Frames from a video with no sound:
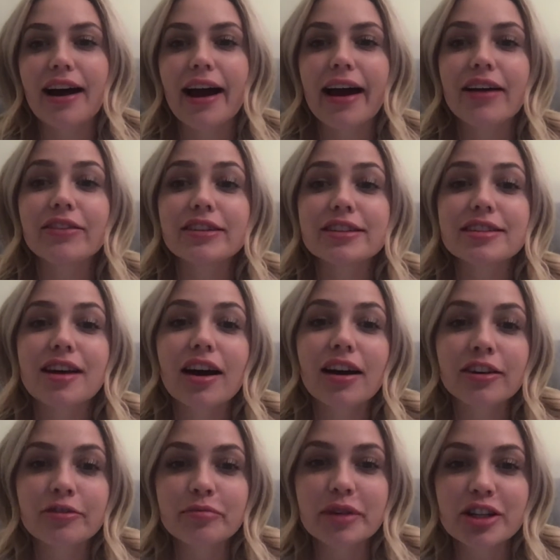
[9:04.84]
have a
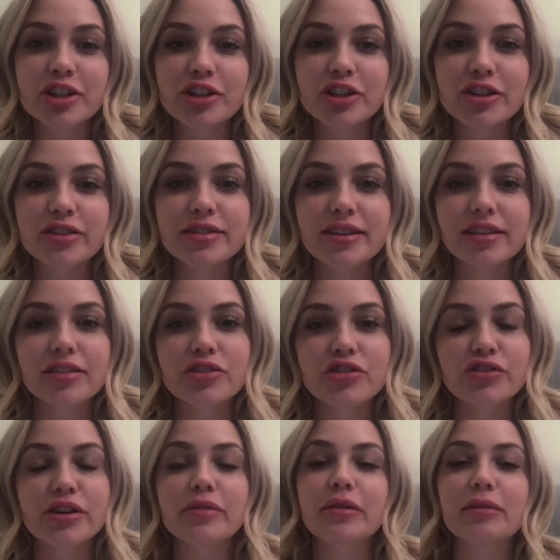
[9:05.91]
ton of pictures to
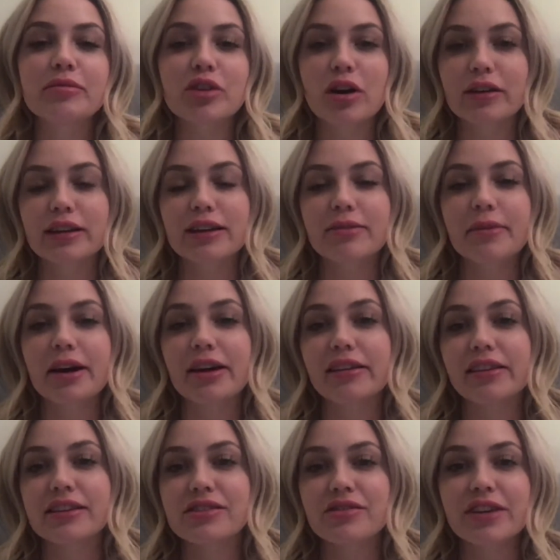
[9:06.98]
illustrate what I'm talking about
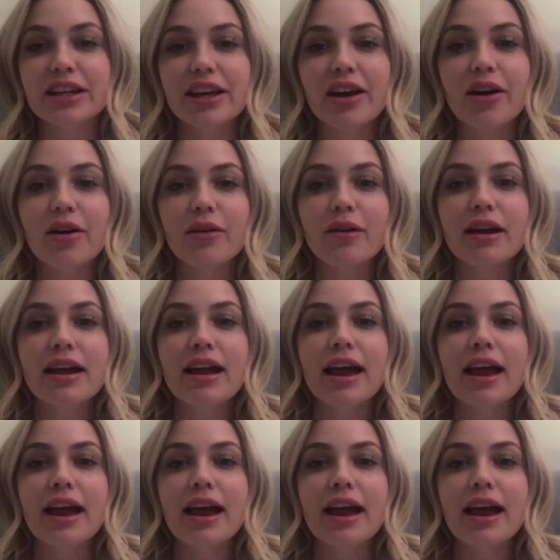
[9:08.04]
in this video,